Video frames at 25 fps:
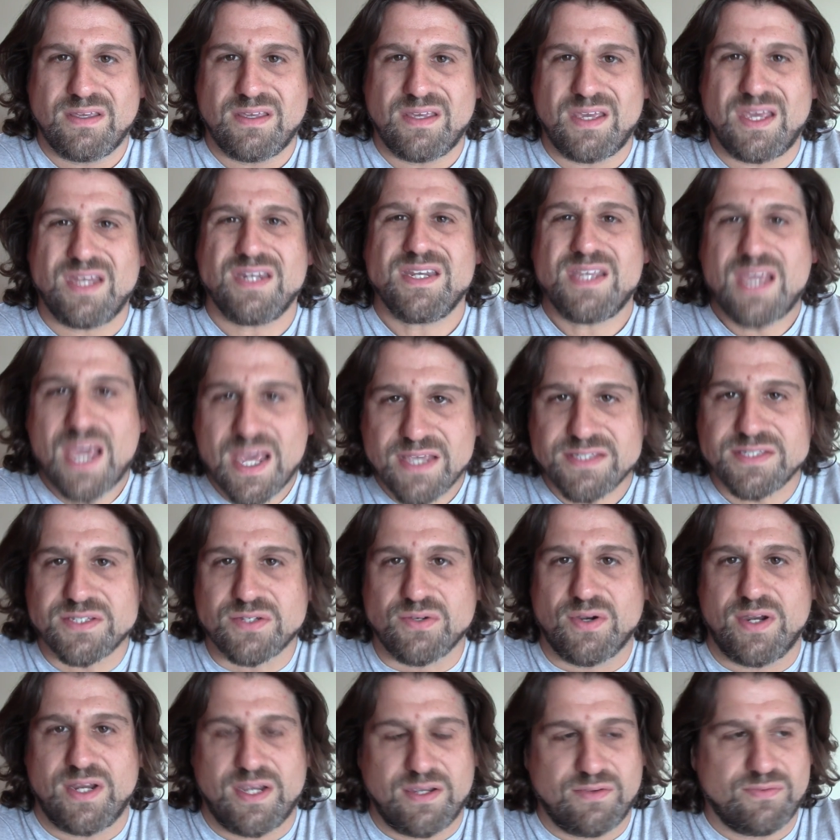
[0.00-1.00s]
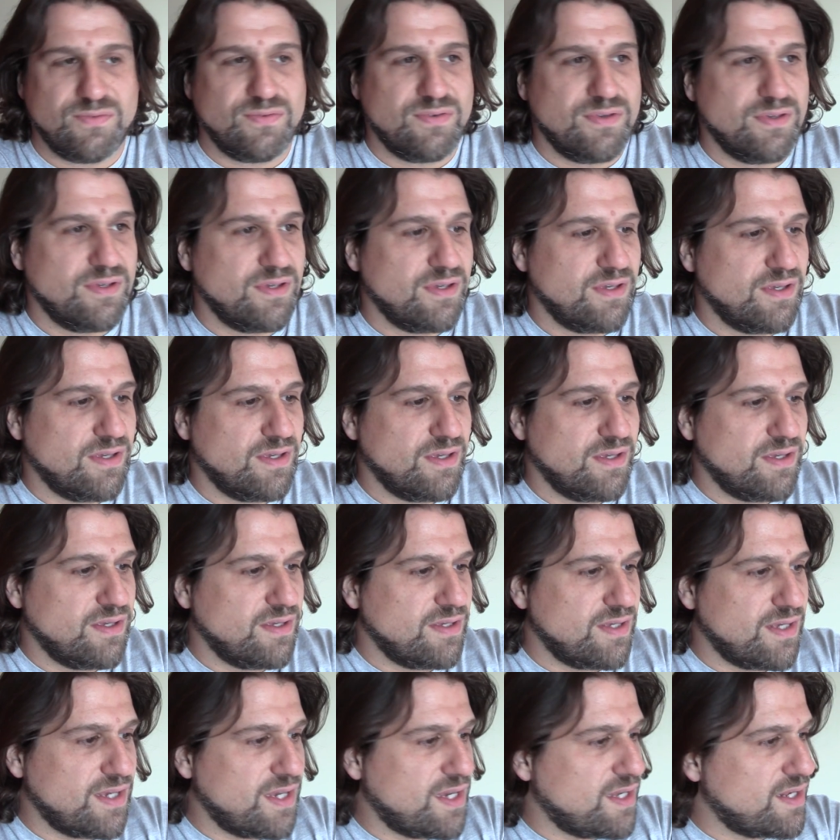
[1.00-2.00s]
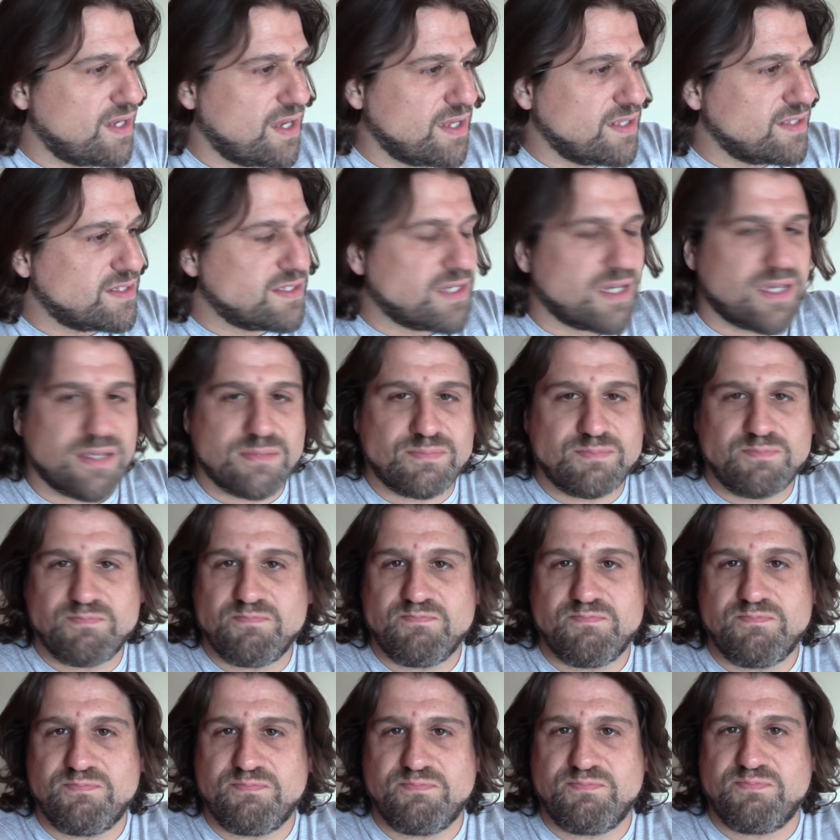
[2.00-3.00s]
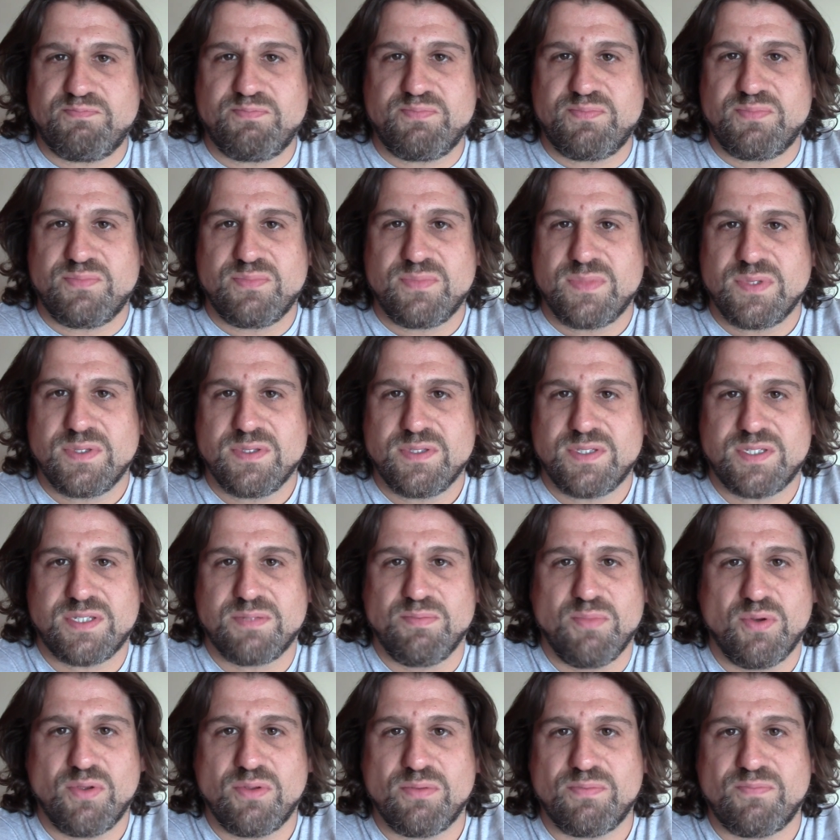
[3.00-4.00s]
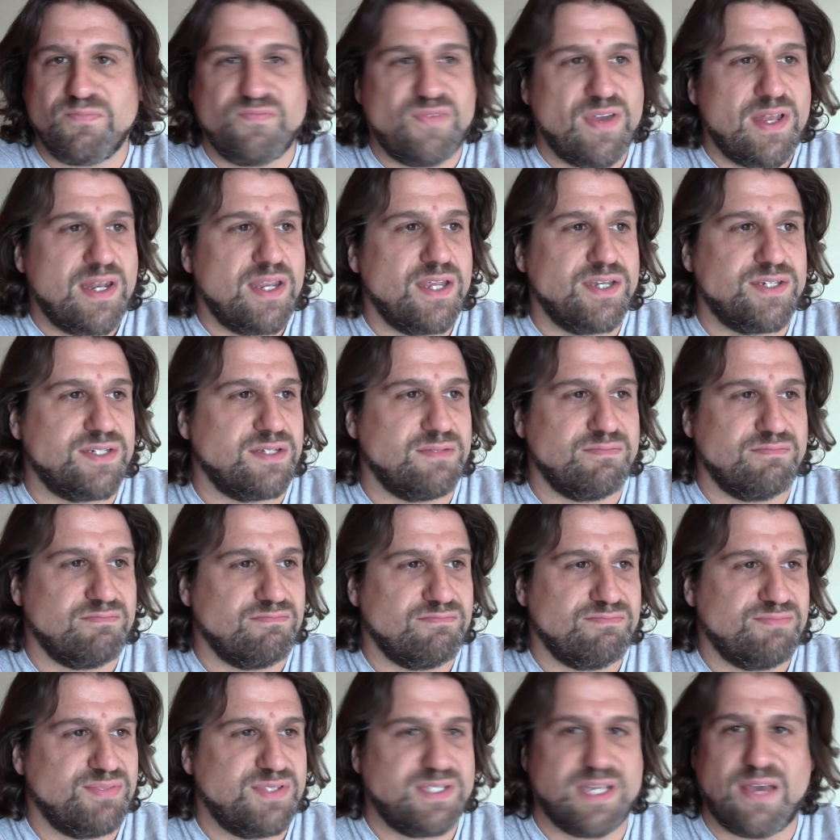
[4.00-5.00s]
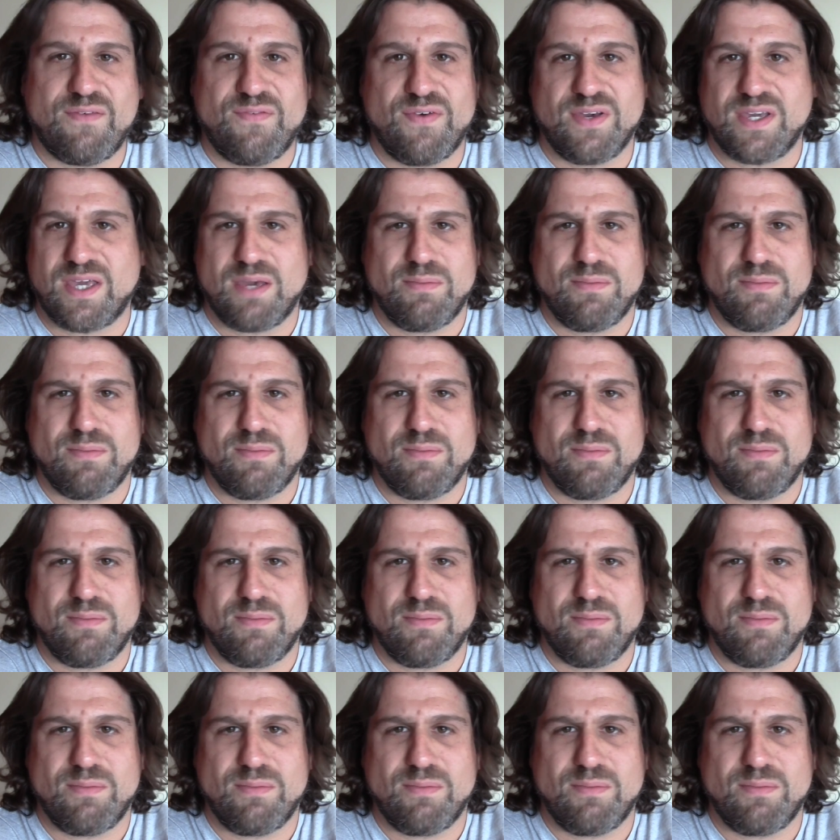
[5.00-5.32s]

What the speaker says: In KESGRAVE. It's like a small village in Suffolk.